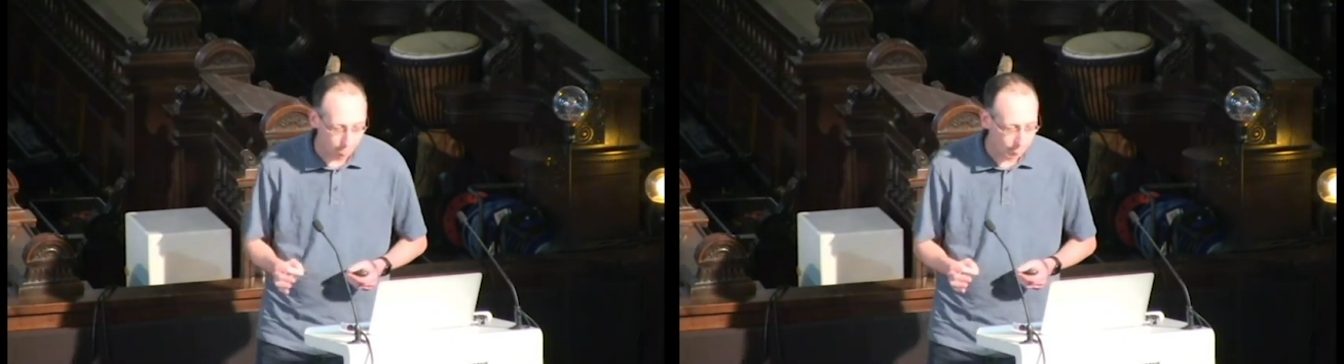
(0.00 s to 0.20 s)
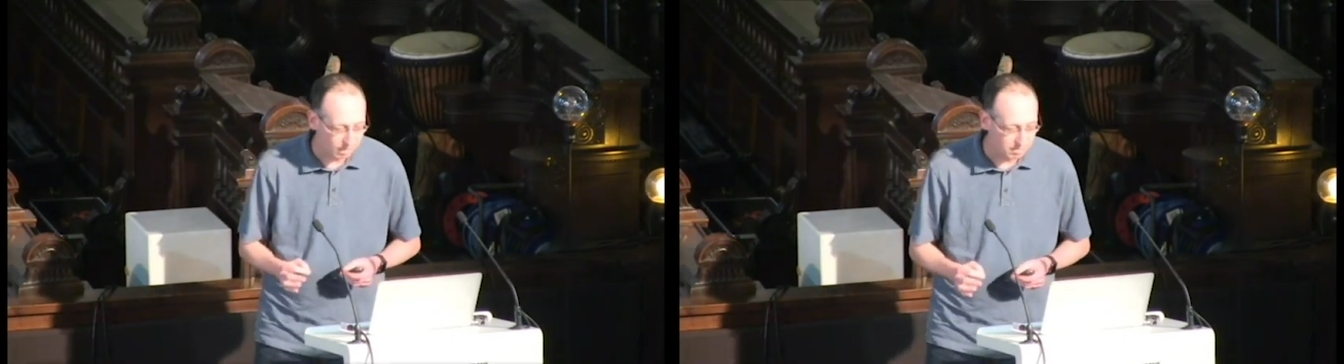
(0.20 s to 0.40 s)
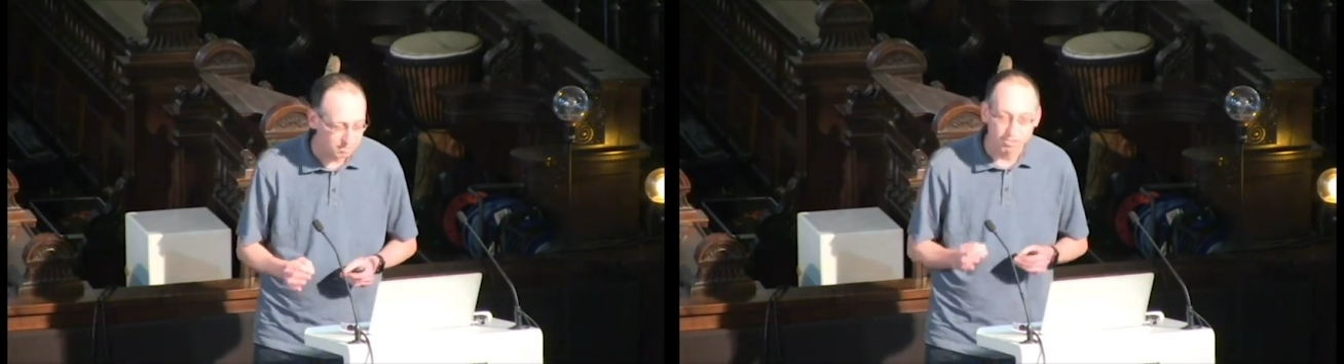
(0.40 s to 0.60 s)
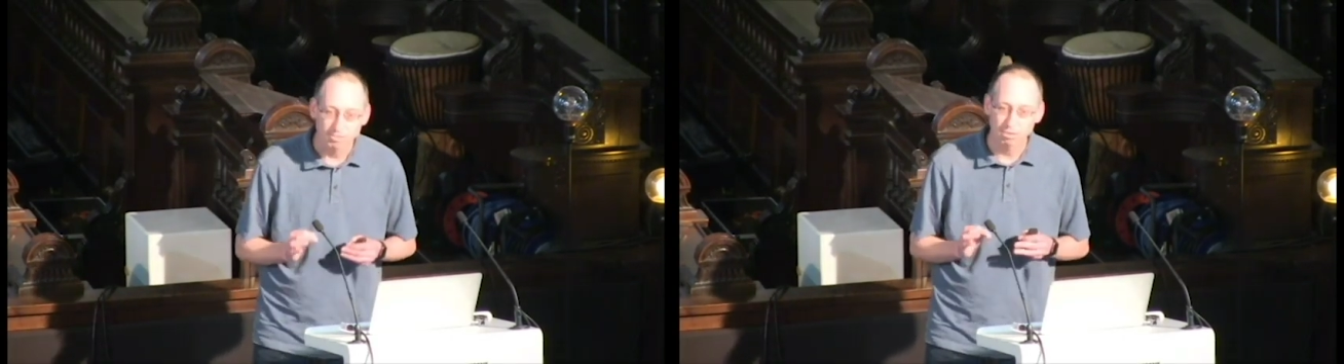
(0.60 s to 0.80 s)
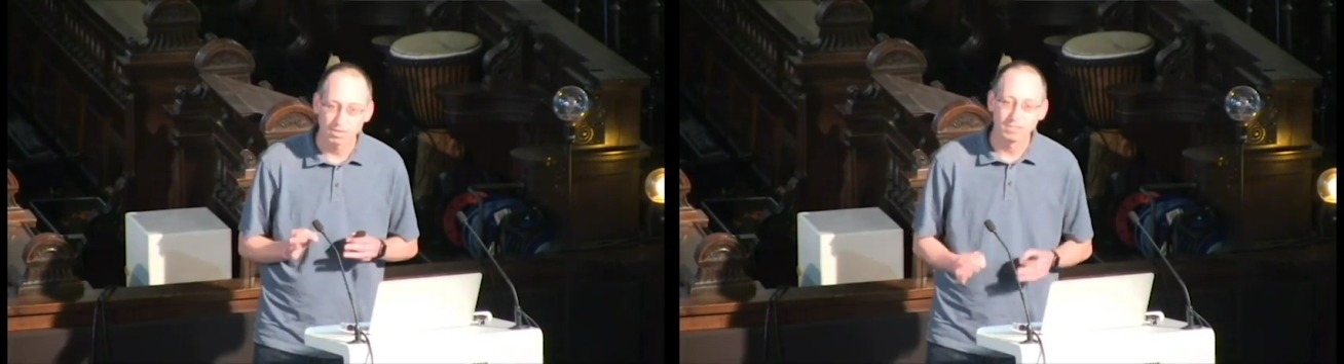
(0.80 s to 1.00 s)
is that there's
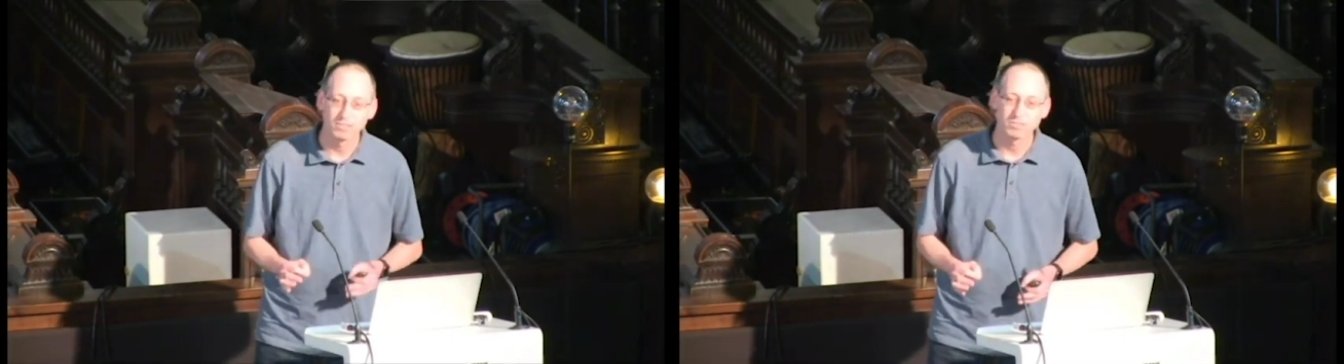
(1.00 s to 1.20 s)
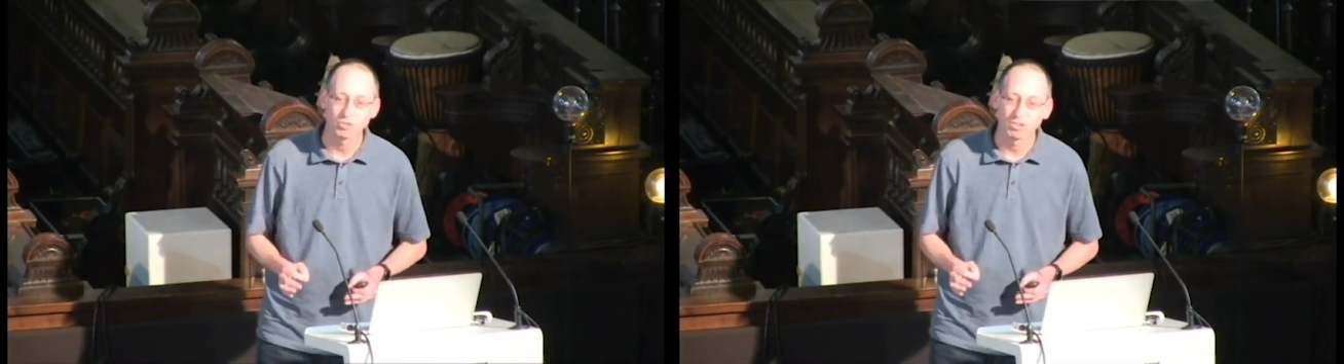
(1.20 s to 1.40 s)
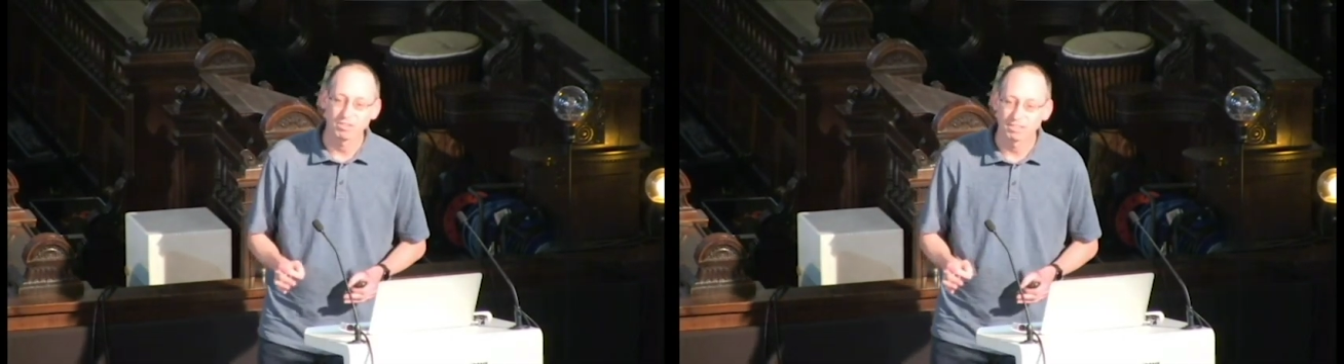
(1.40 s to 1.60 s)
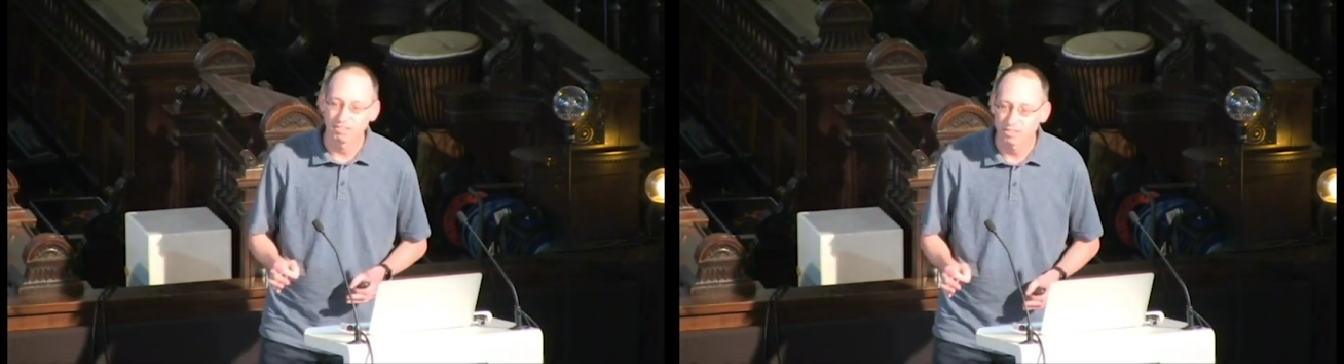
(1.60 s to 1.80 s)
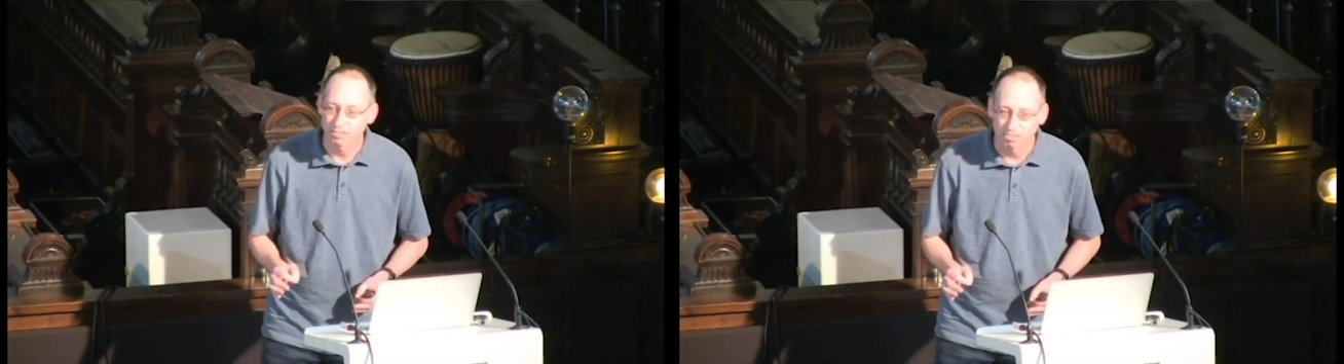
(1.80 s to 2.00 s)
plenty of choice in the
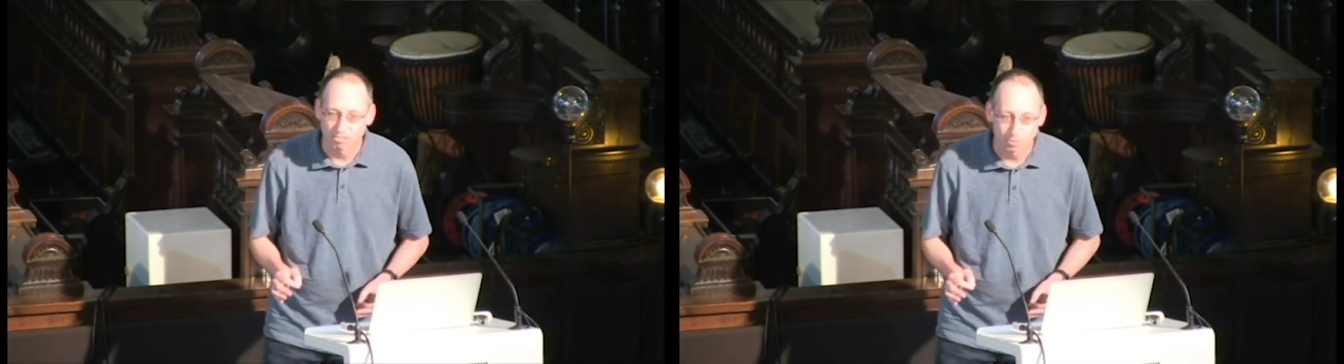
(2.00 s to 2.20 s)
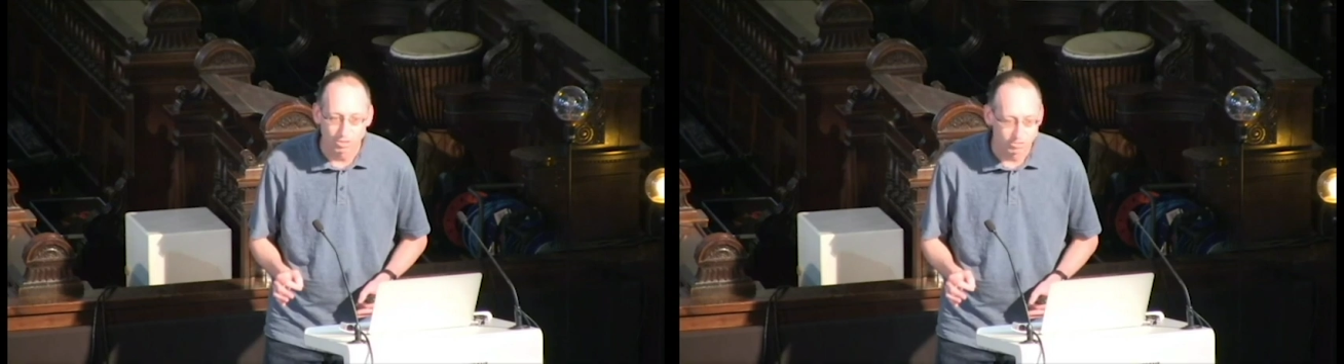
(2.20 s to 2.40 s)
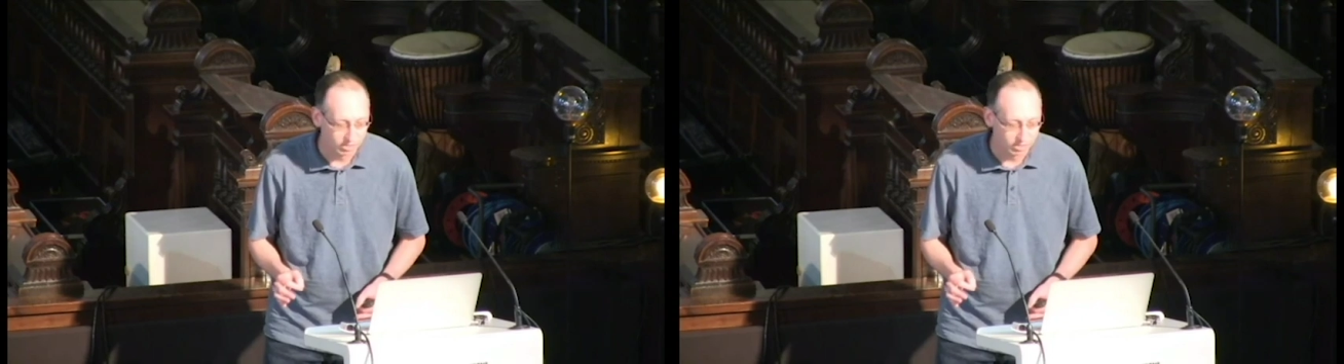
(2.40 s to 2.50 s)
serverless world.